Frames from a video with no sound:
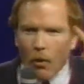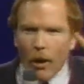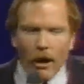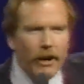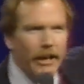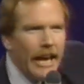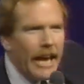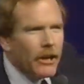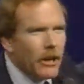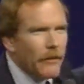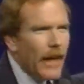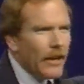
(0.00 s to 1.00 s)
Well, in
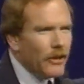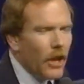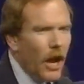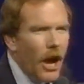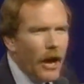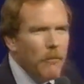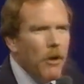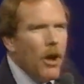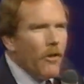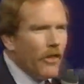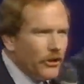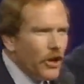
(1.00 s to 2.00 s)
England at that time,
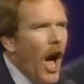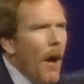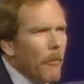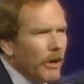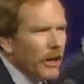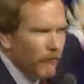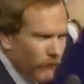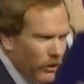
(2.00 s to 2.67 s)
the dominant